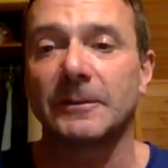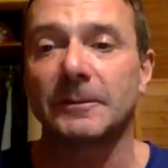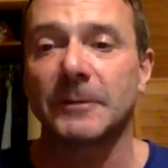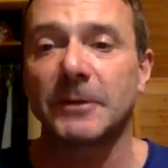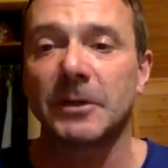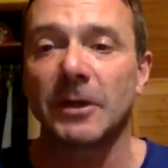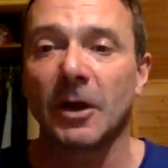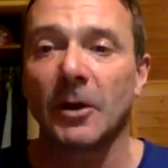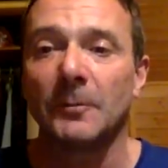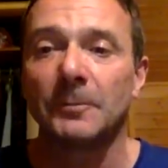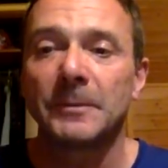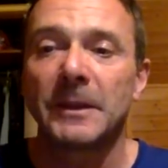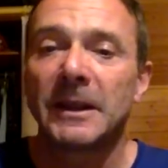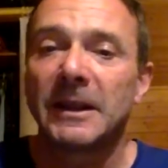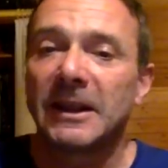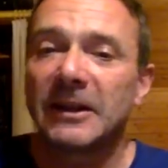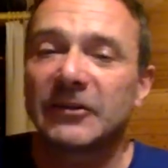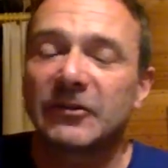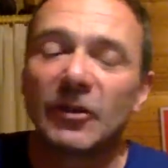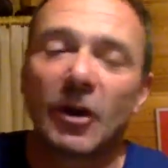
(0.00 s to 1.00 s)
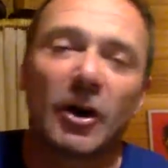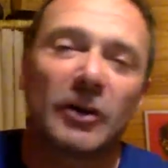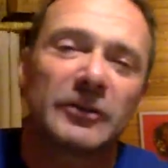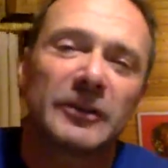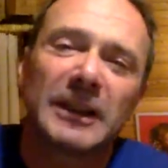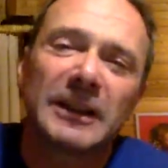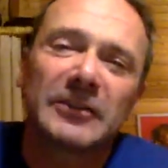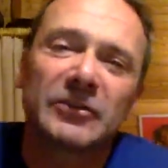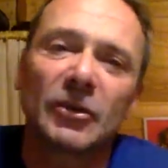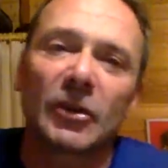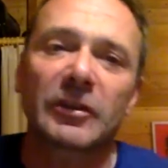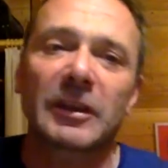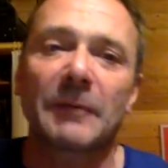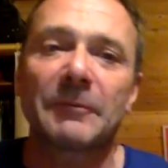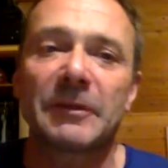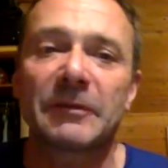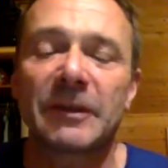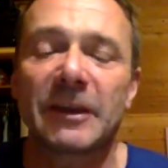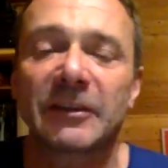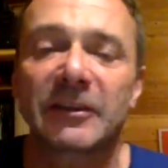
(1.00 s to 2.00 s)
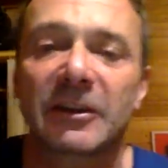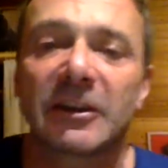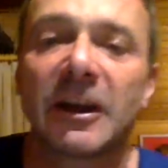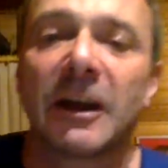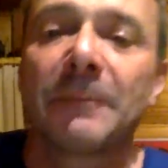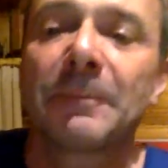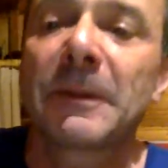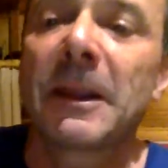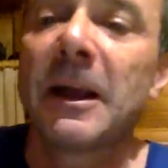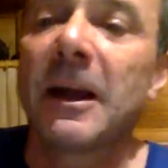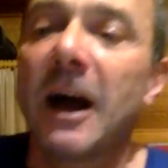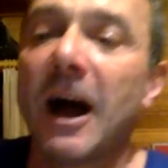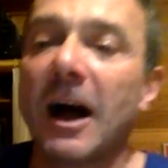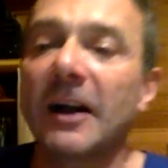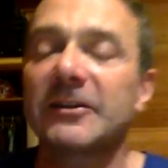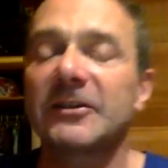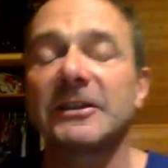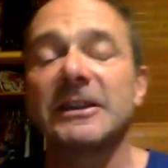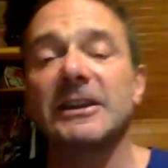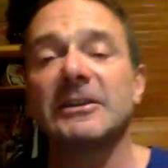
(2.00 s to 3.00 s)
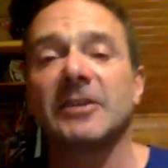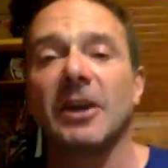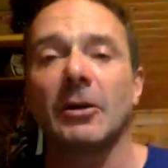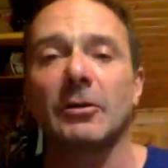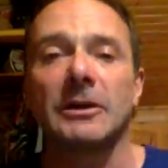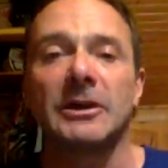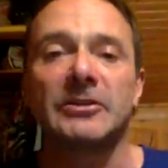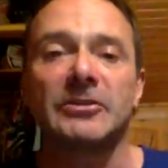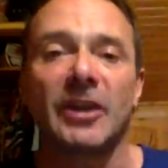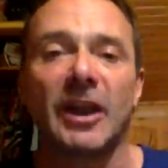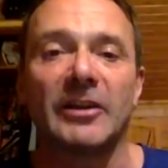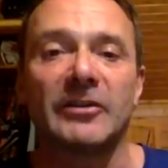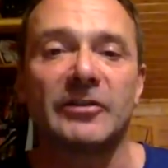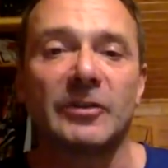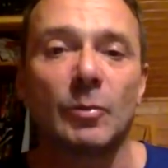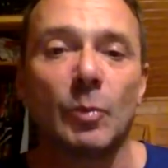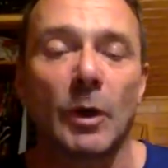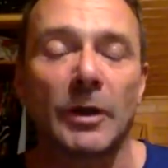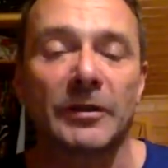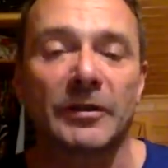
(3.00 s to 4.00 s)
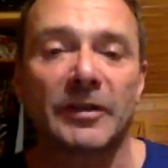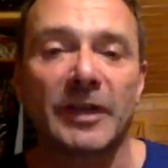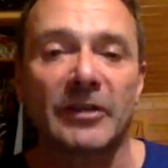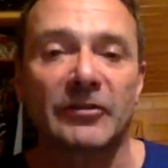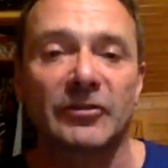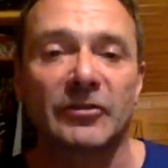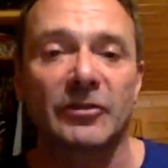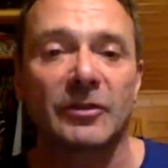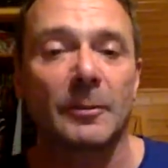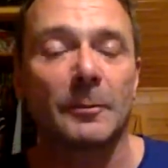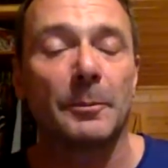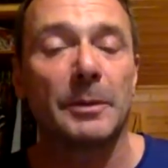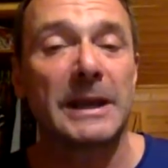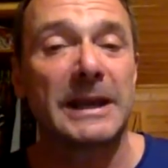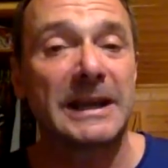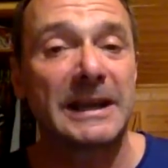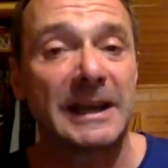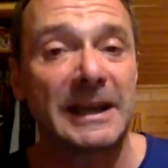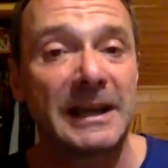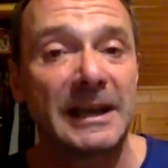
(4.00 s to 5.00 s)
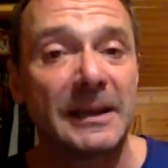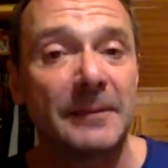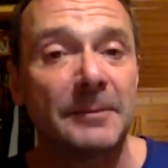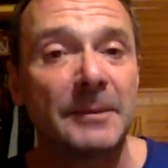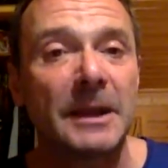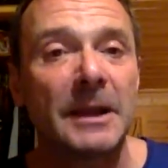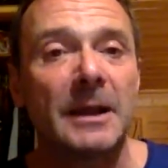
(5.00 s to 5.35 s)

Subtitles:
You know, it's not something that is going to utterly, totally change in one session completely,